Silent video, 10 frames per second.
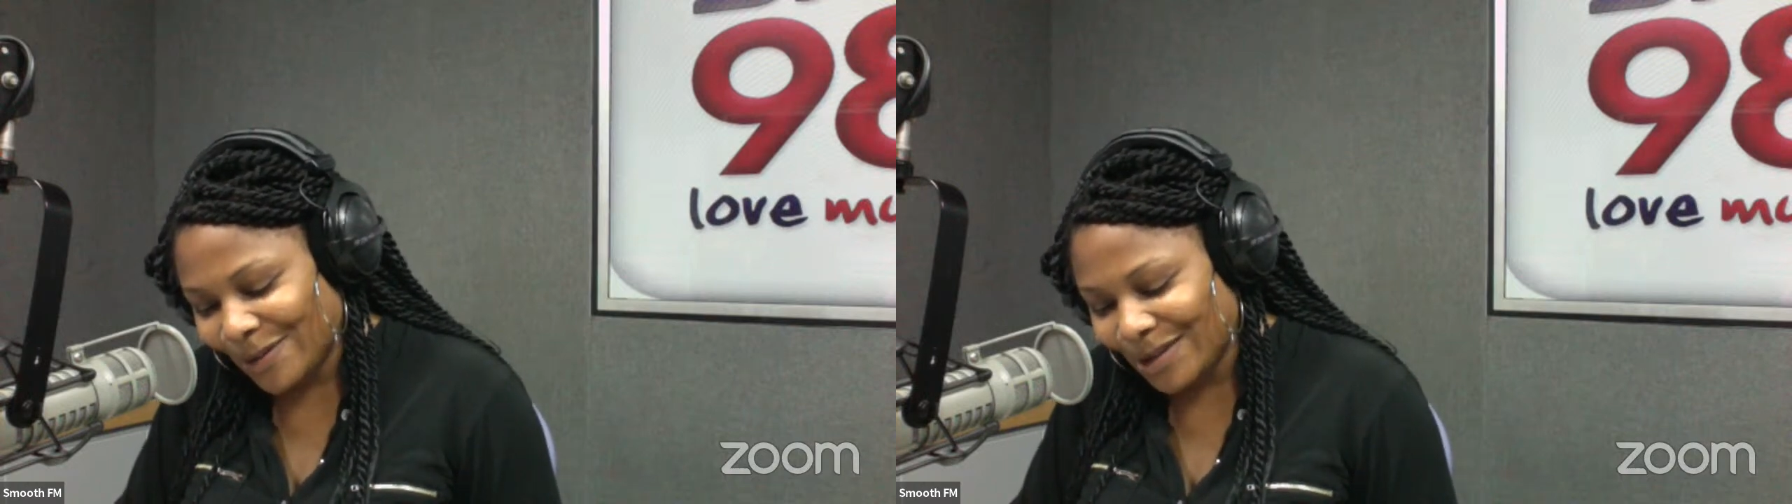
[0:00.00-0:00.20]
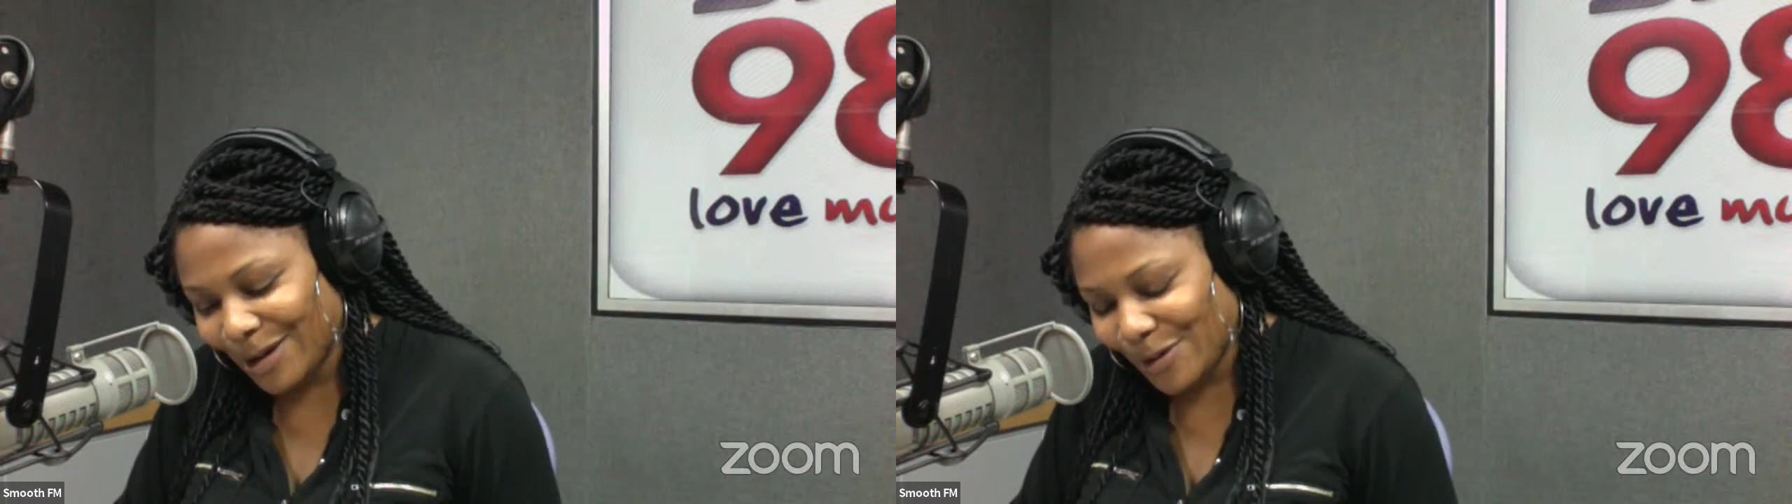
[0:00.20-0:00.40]

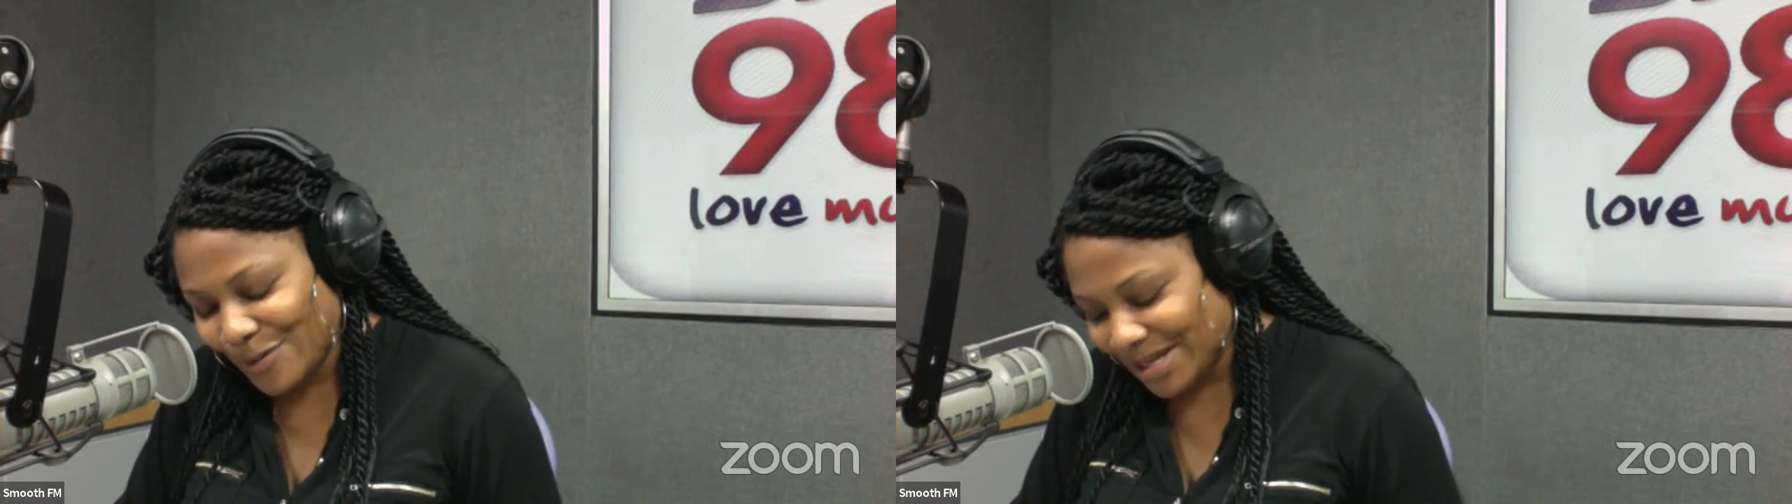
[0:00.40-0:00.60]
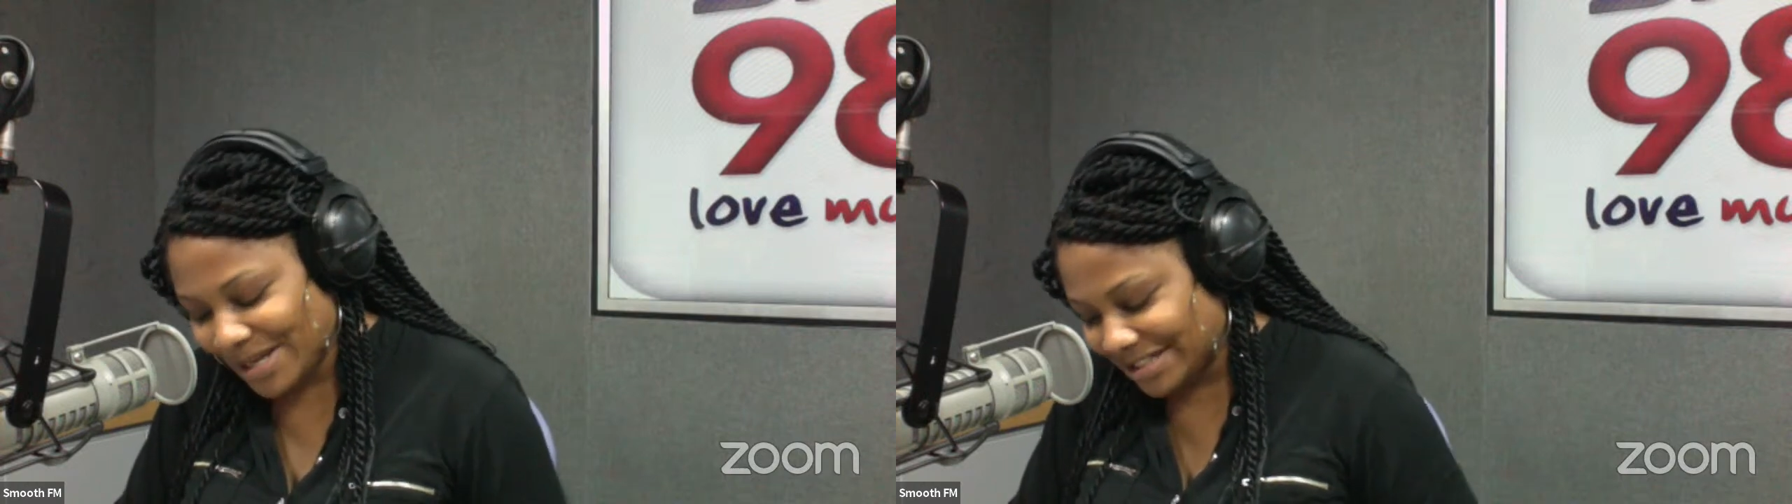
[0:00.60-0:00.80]

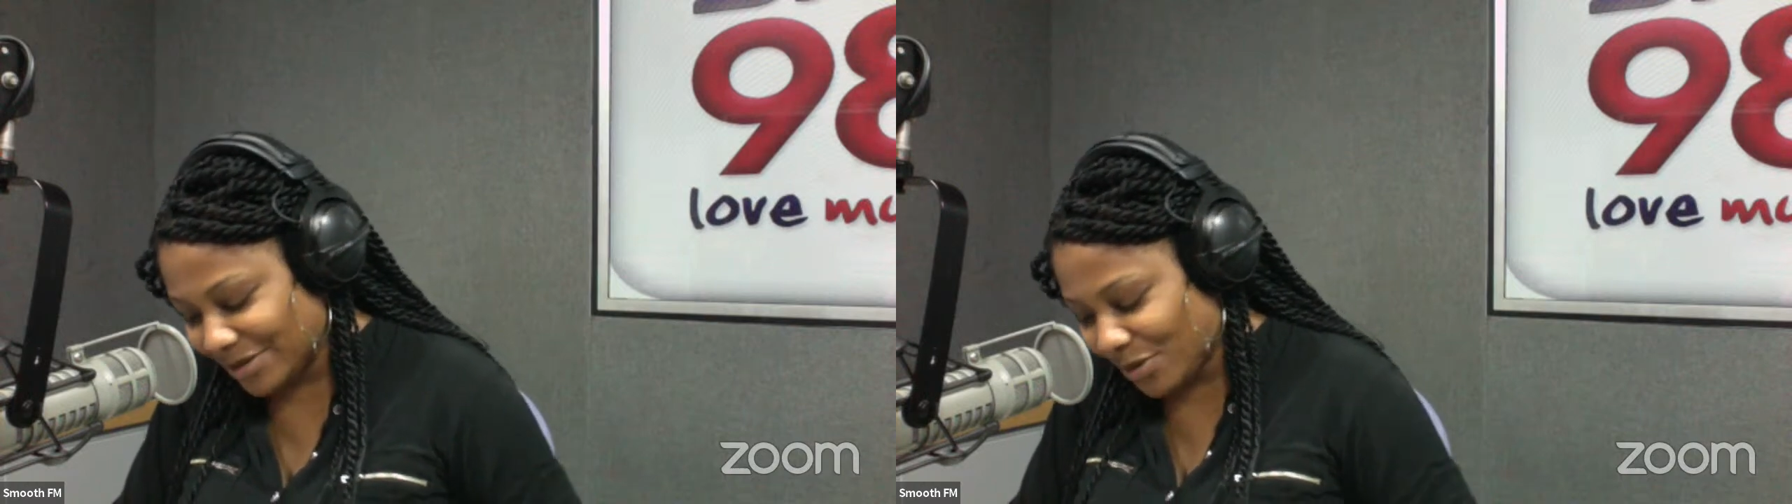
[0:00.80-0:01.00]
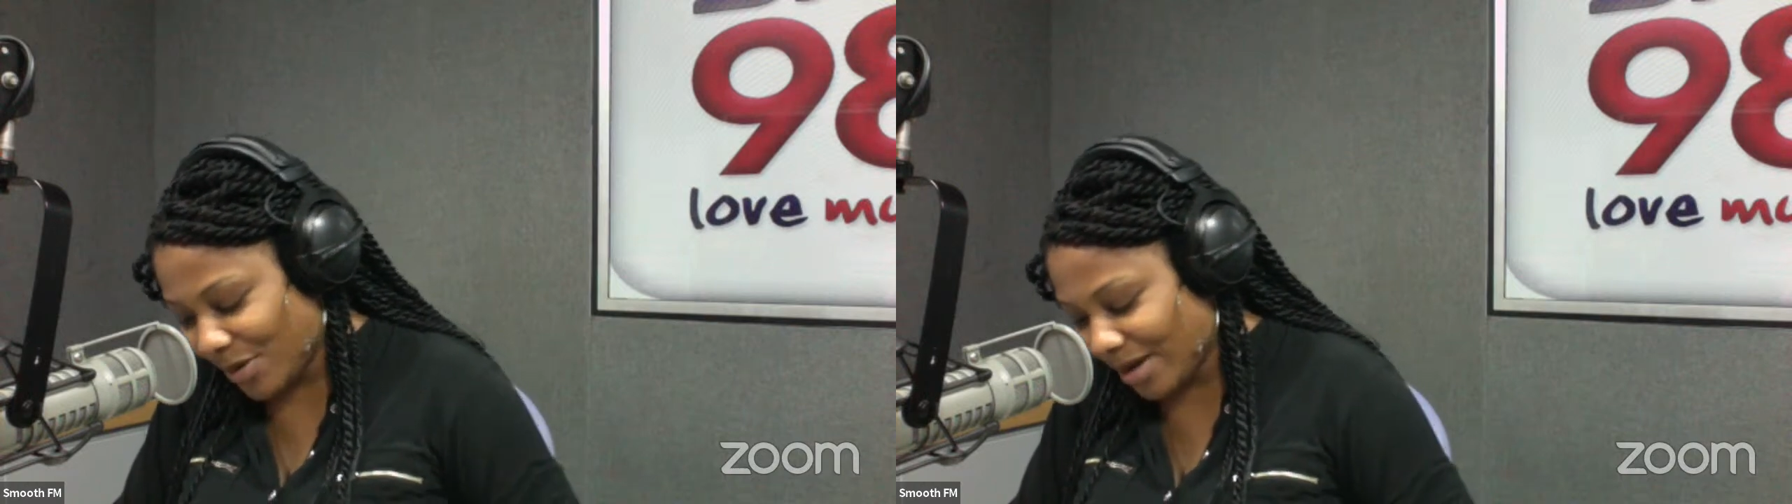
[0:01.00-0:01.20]

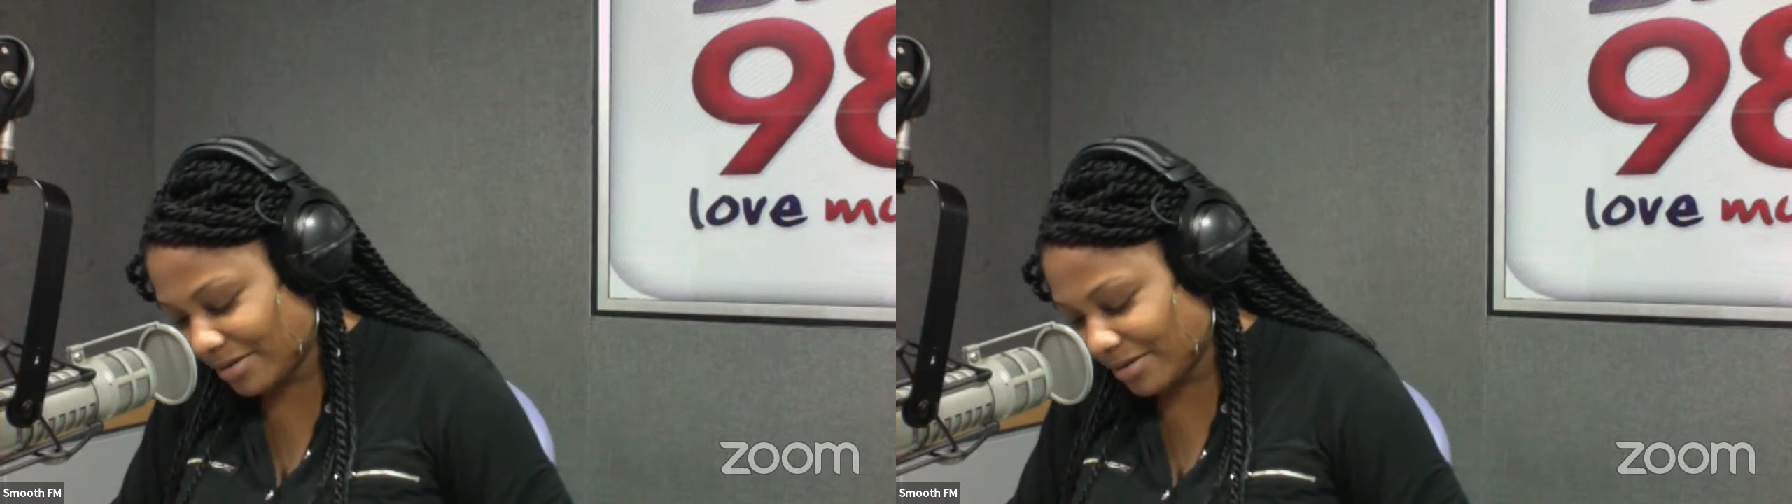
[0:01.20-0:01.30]
Alagomeji, quite